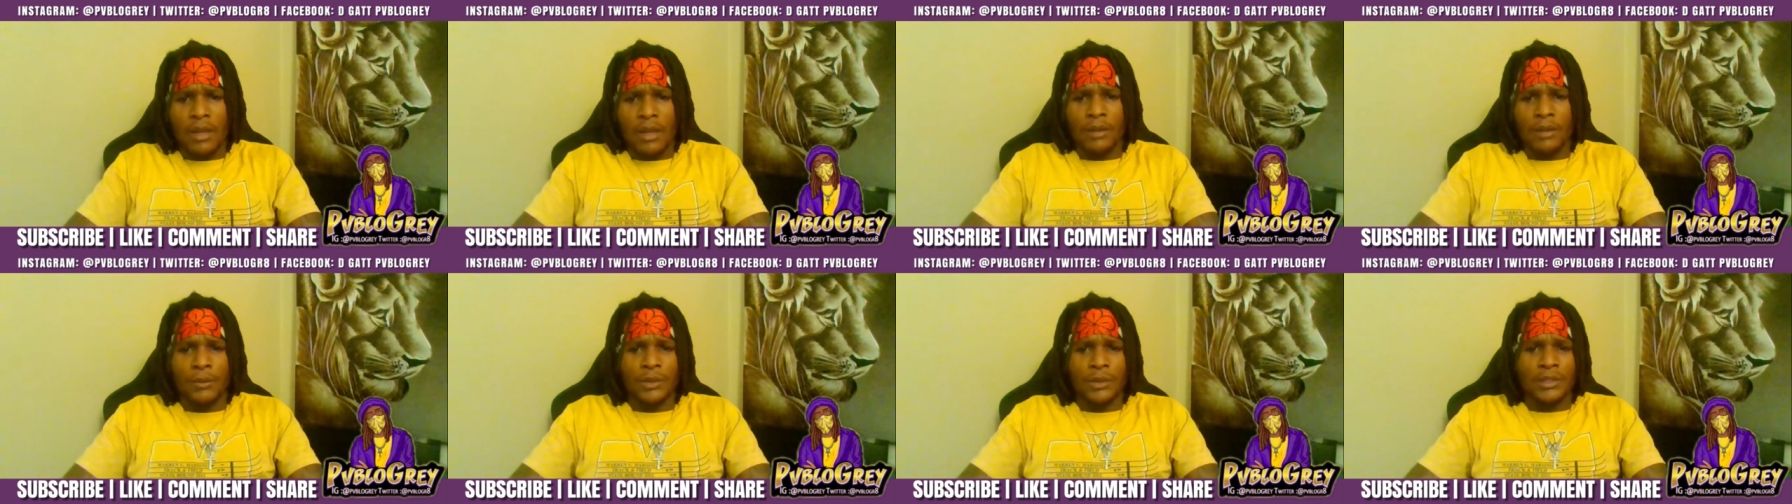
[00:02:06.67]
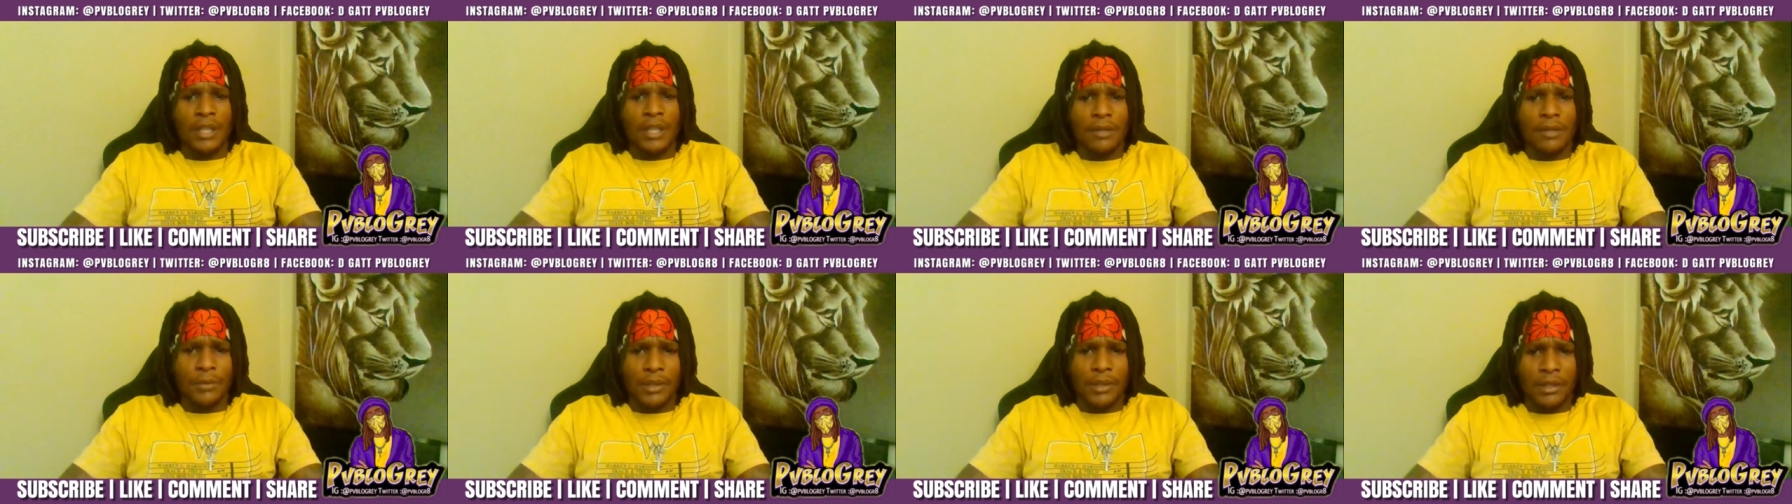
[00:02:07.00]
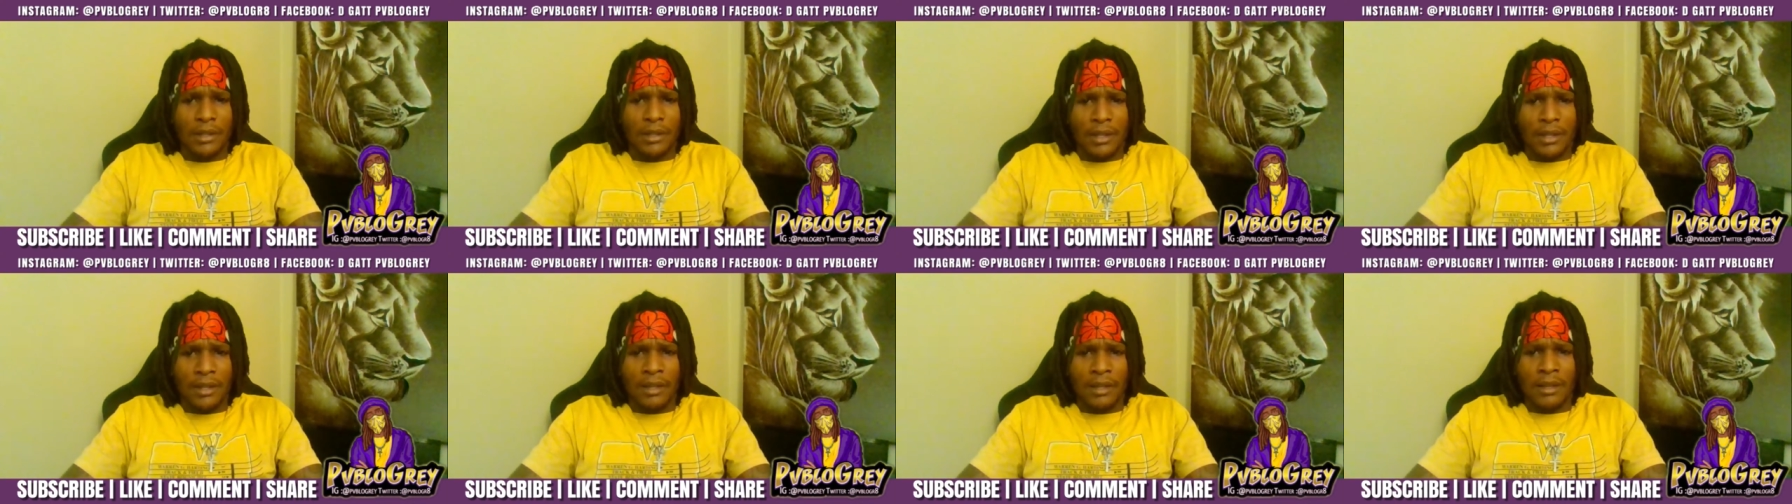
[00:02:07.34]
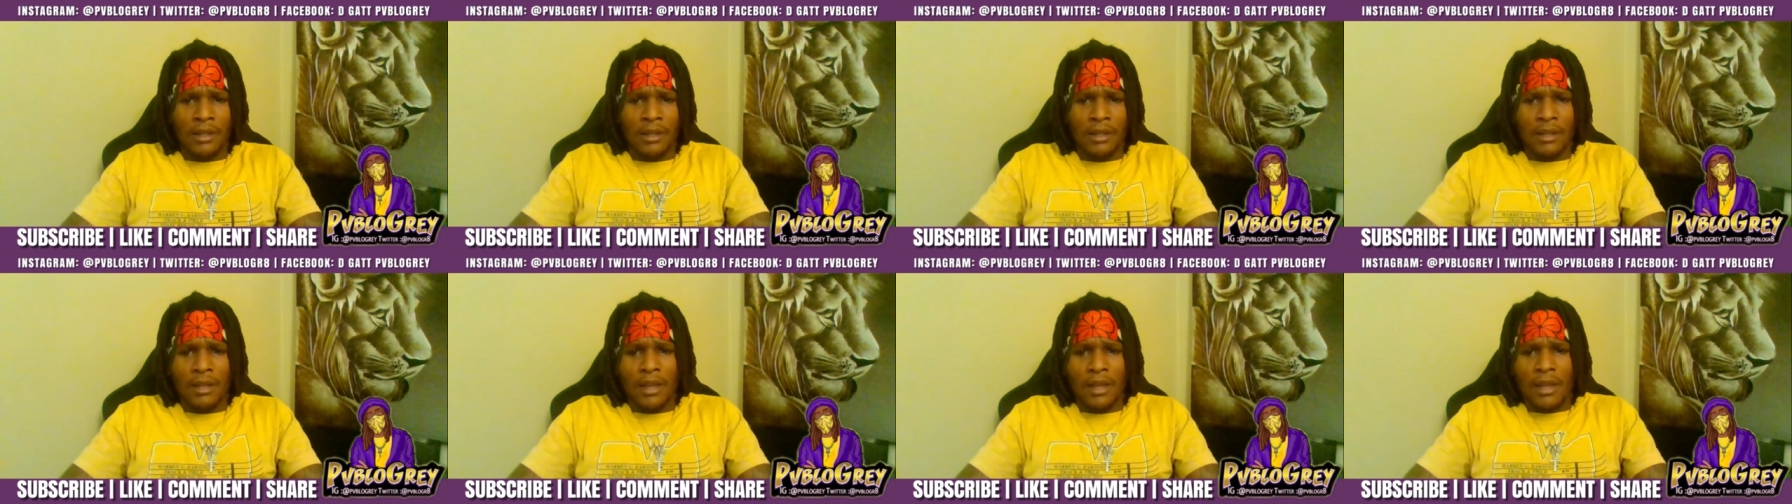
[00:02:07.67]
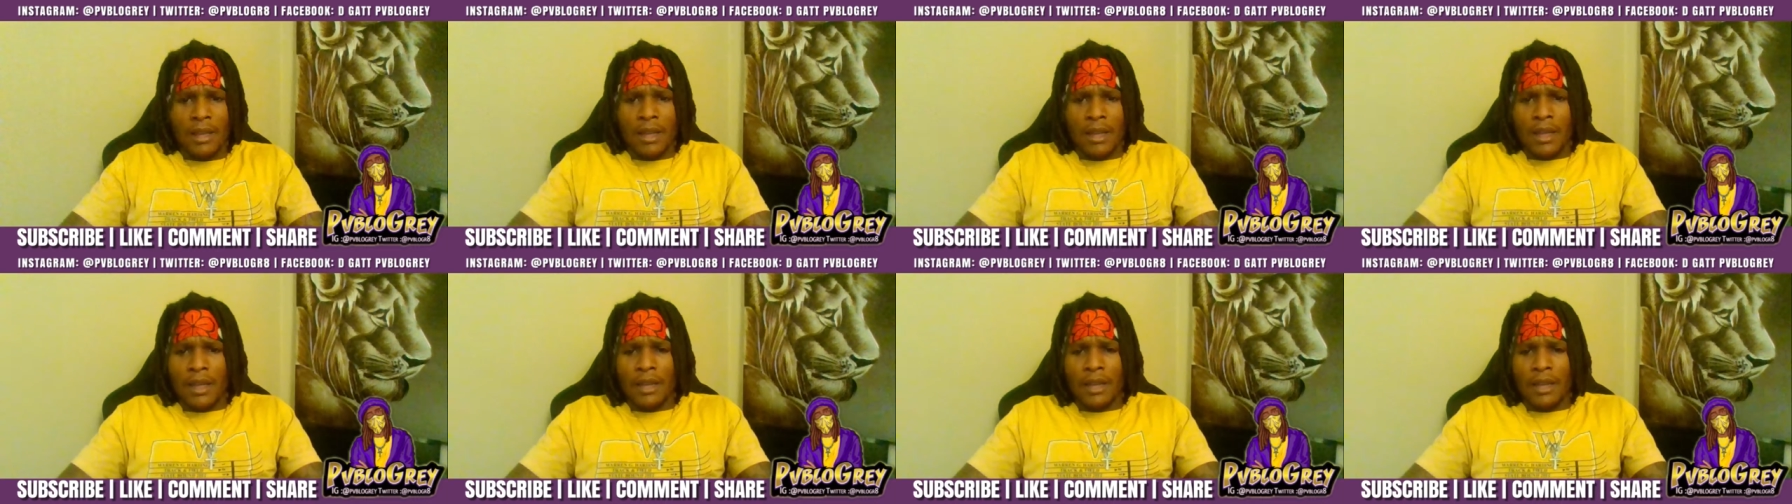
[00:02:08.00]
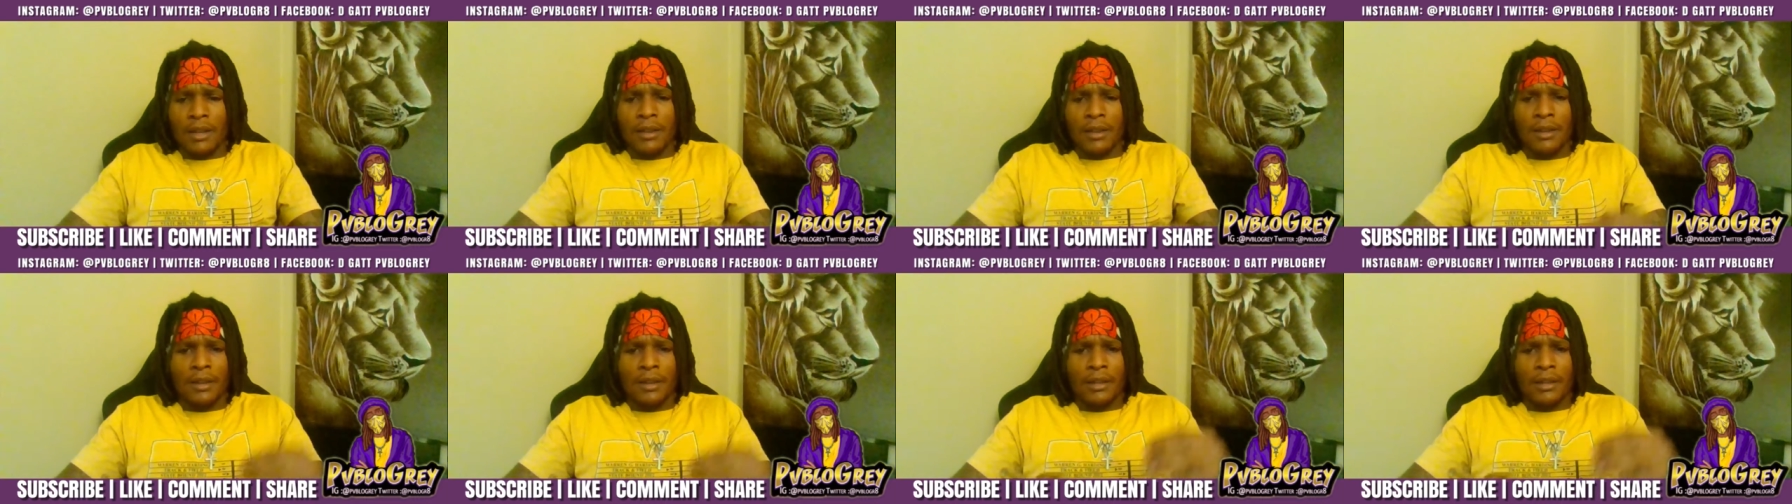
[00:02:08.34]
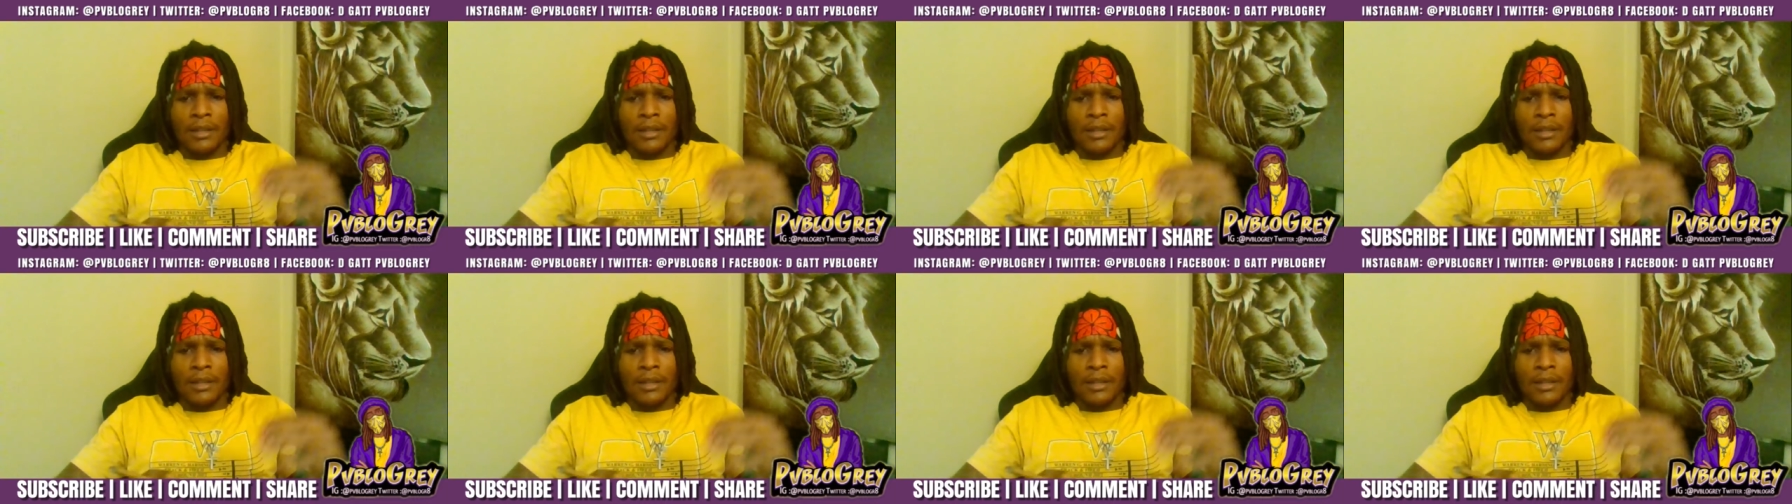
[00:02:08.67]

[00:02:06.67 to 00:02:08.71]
was everything uh,